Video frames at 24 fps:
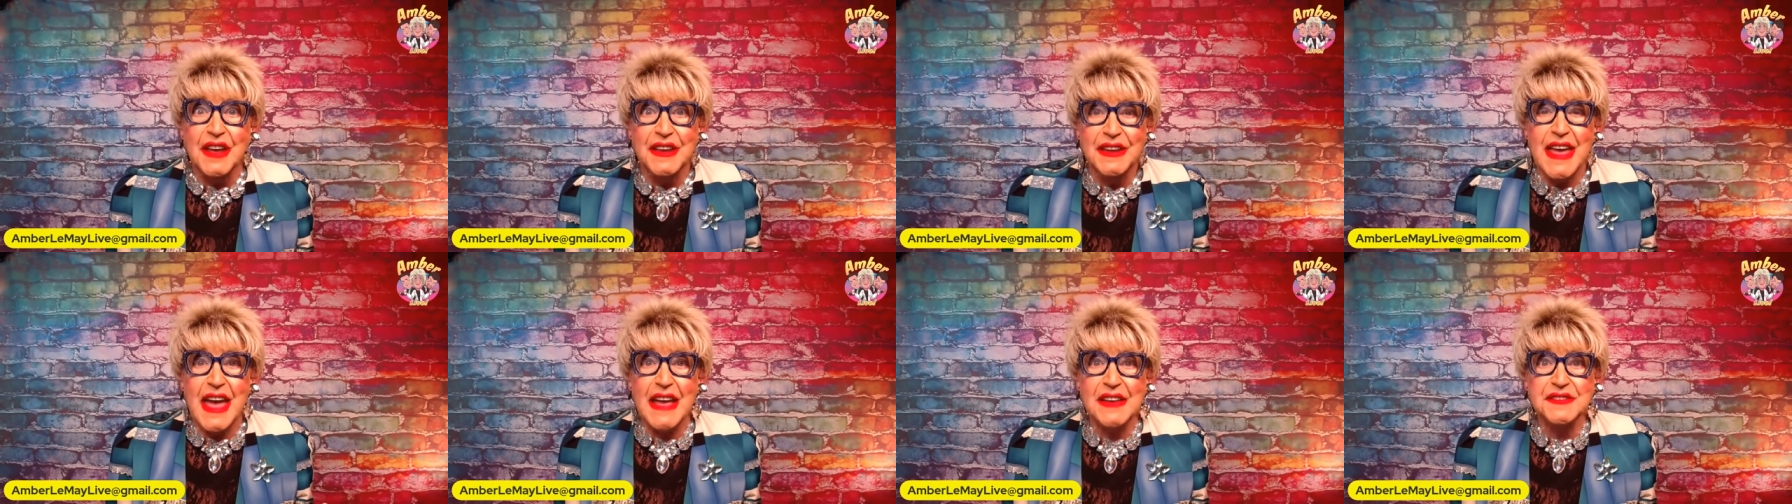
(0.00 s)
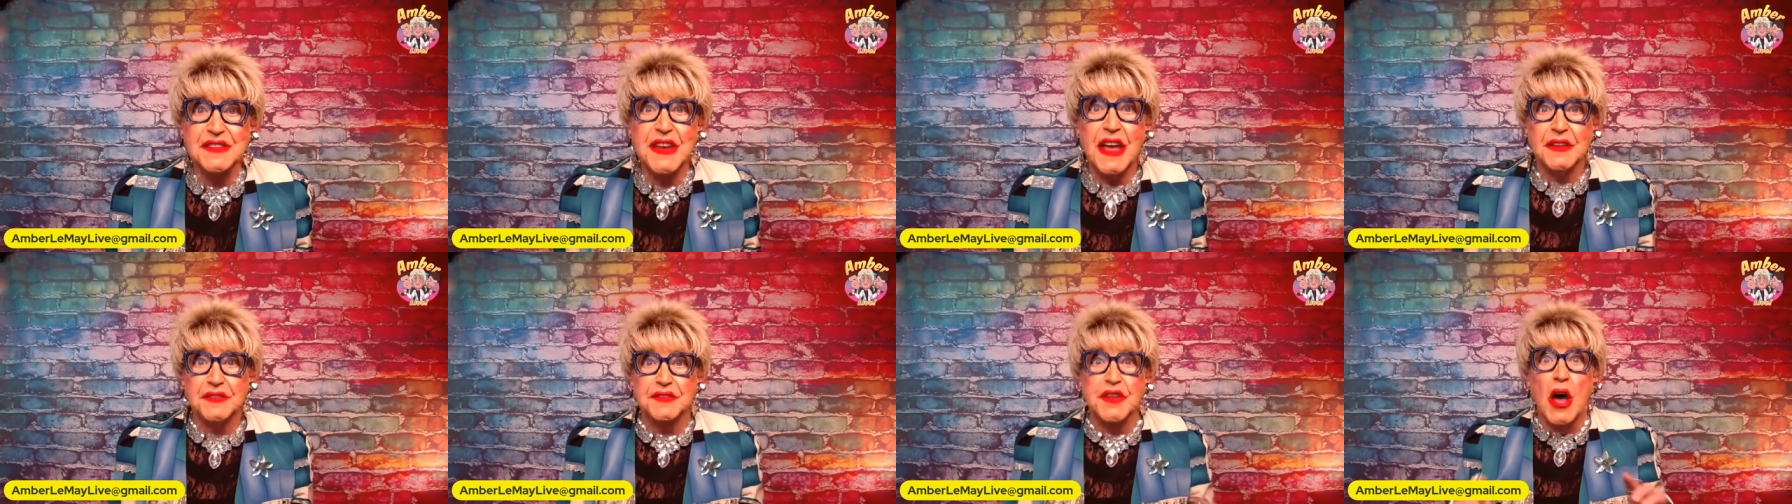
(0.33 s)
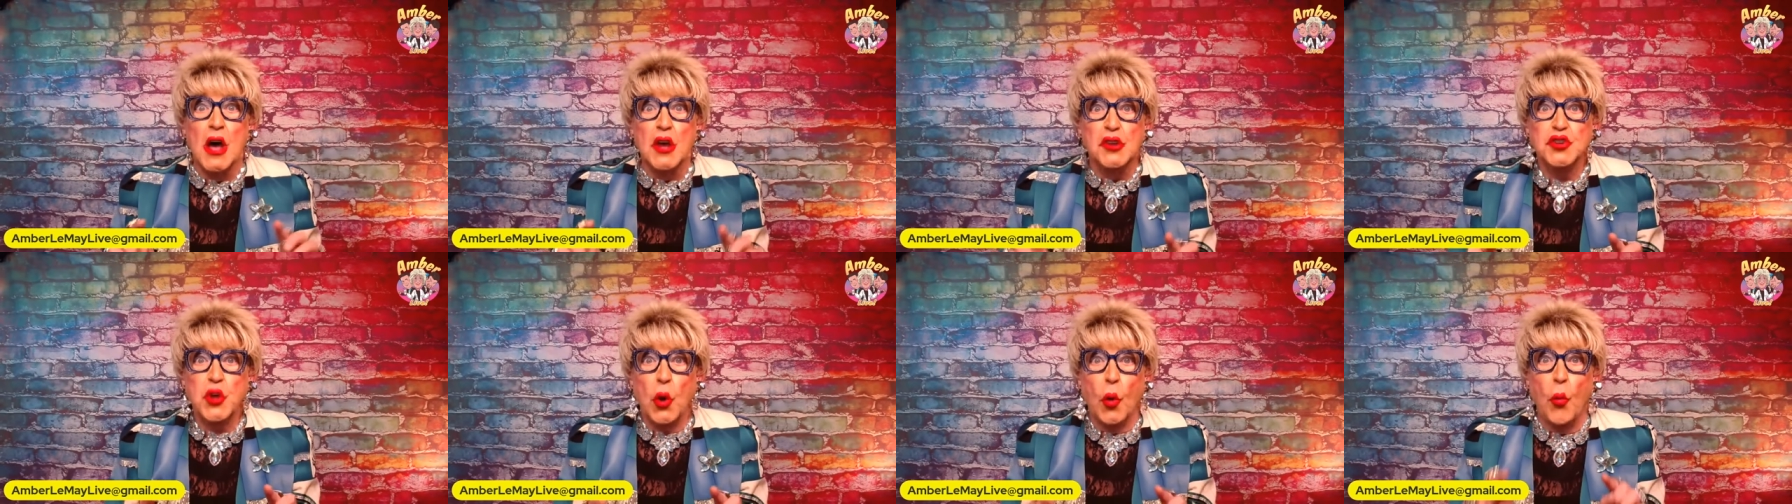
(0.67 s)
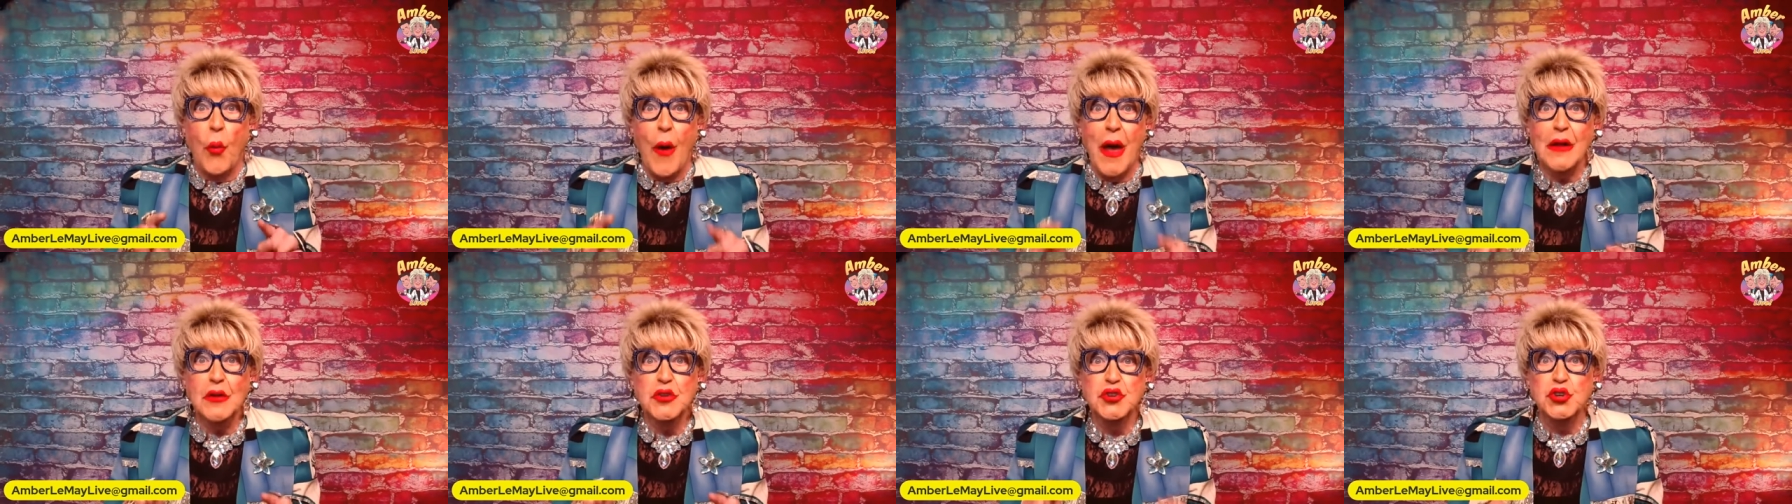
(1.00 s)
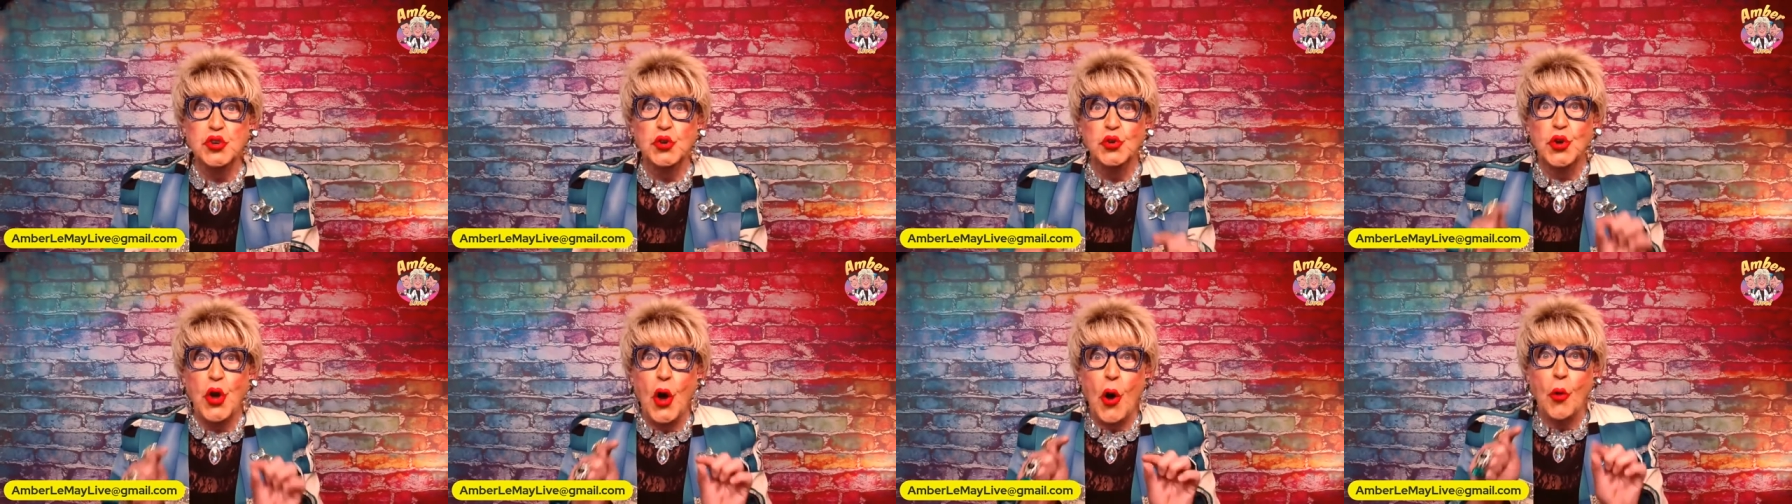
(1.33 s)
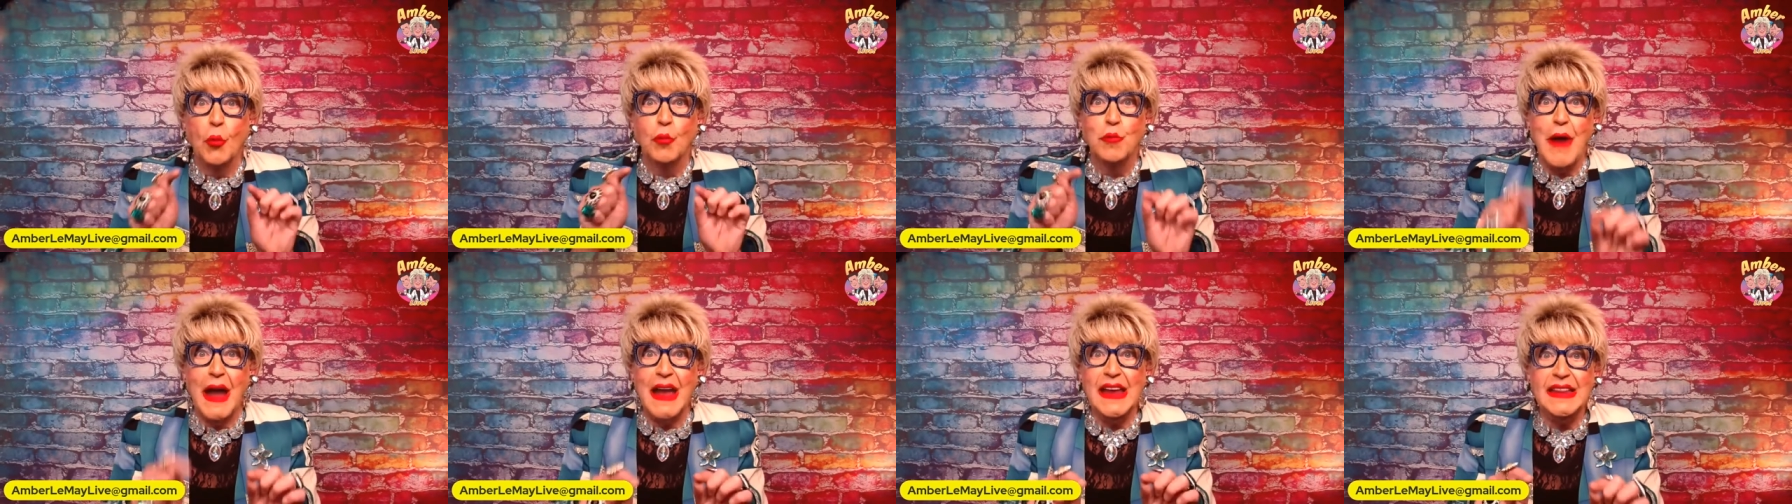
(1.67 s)
yes, yes. So why don't you go
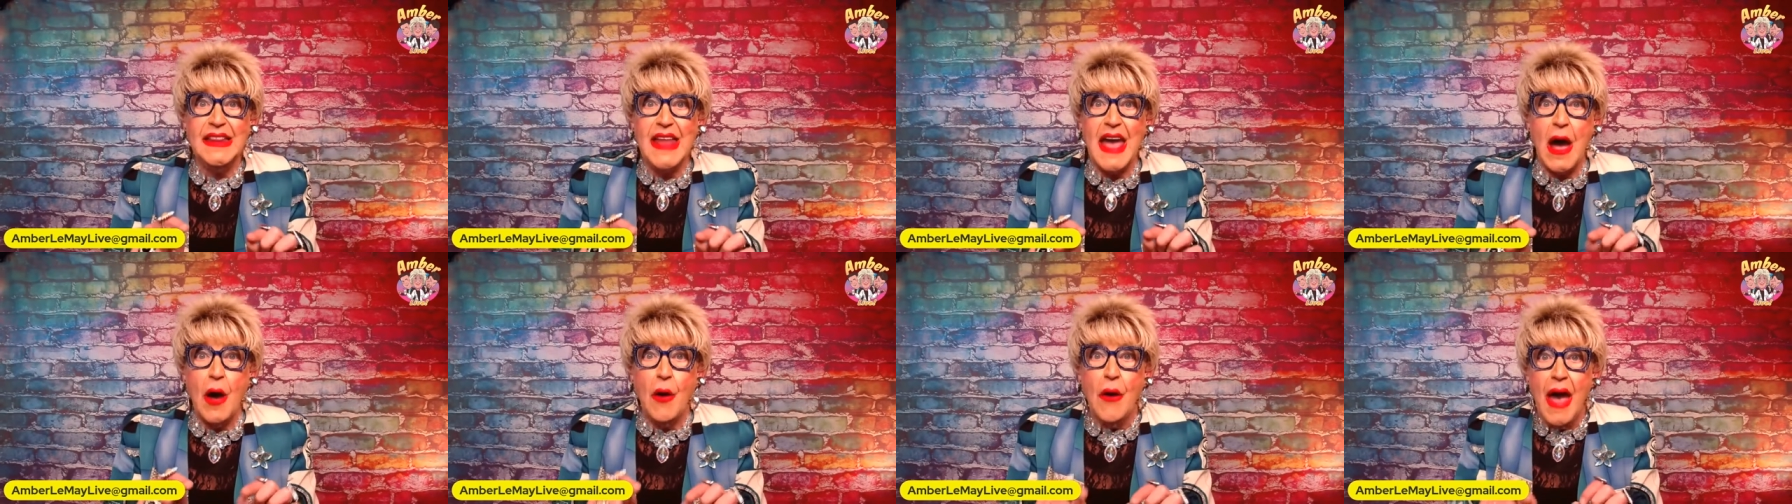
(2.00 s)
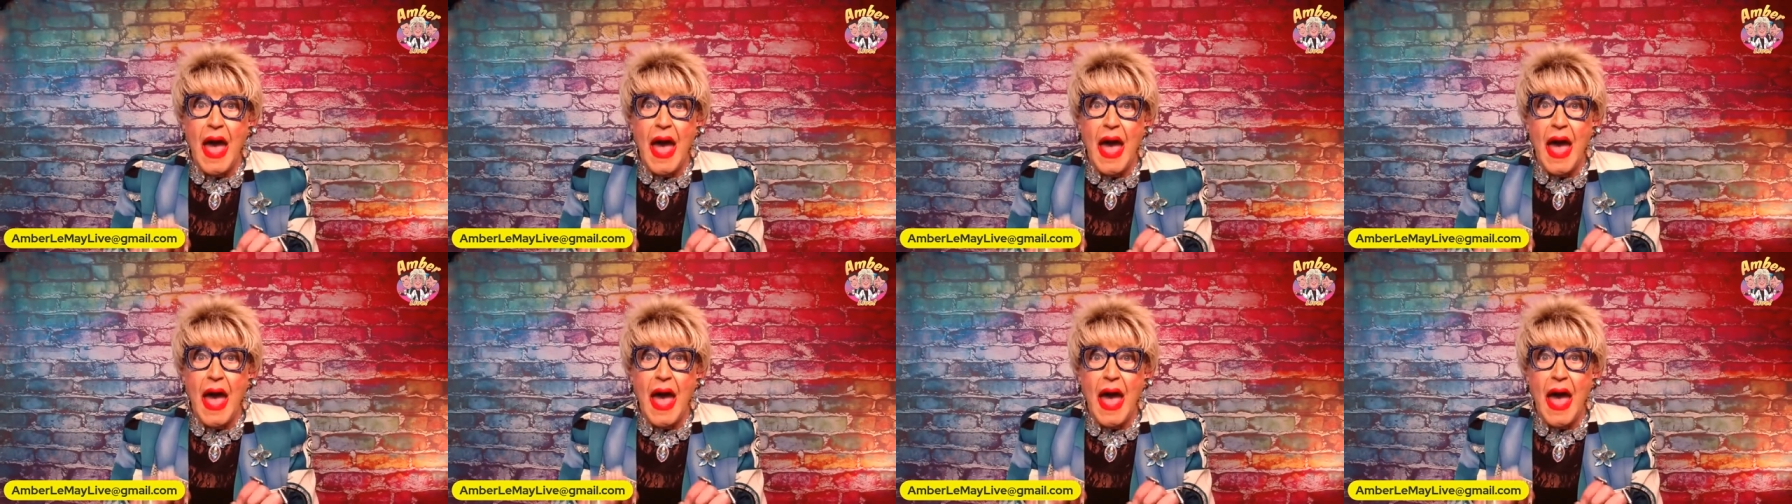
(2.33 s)
right now